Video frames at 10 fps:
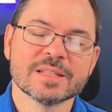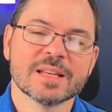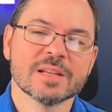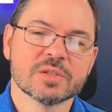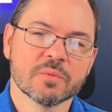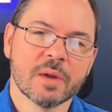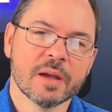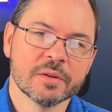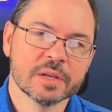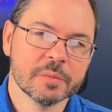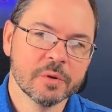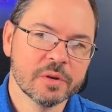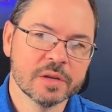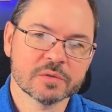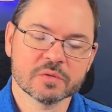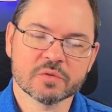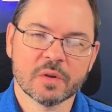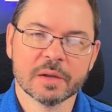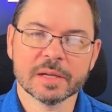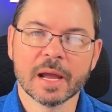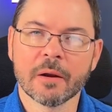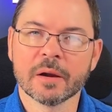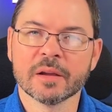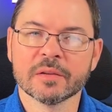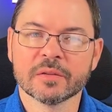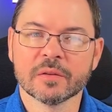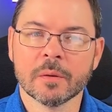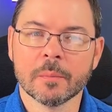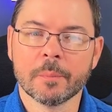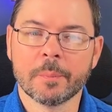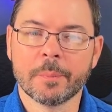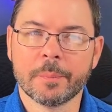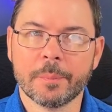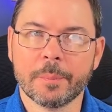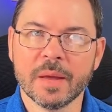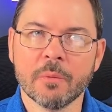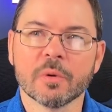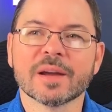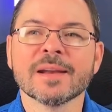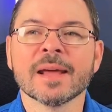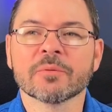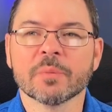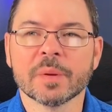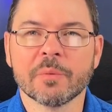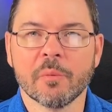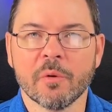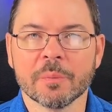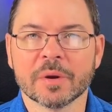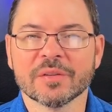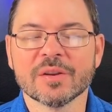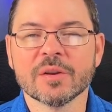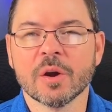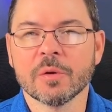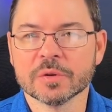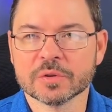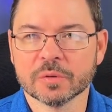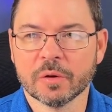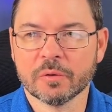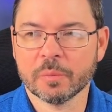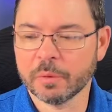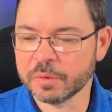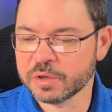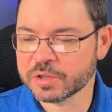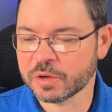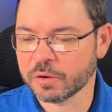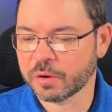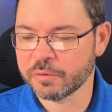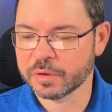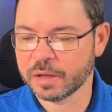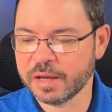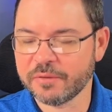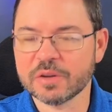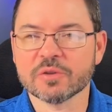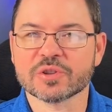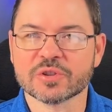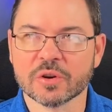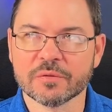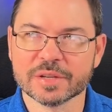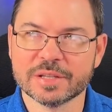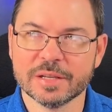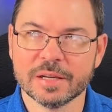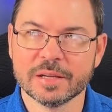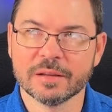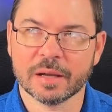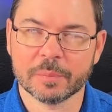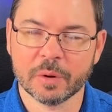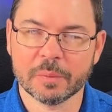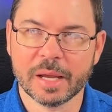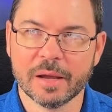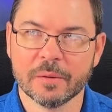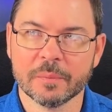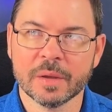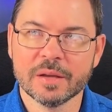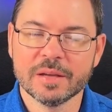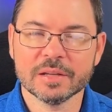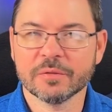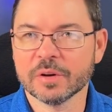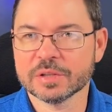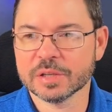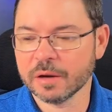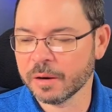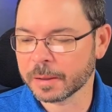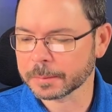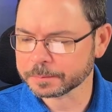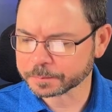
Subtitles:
say surrounding communities or surrounding areas, it will connect with people more because they know that you're local. But when you start going, even your service city like Birmingham is very generic.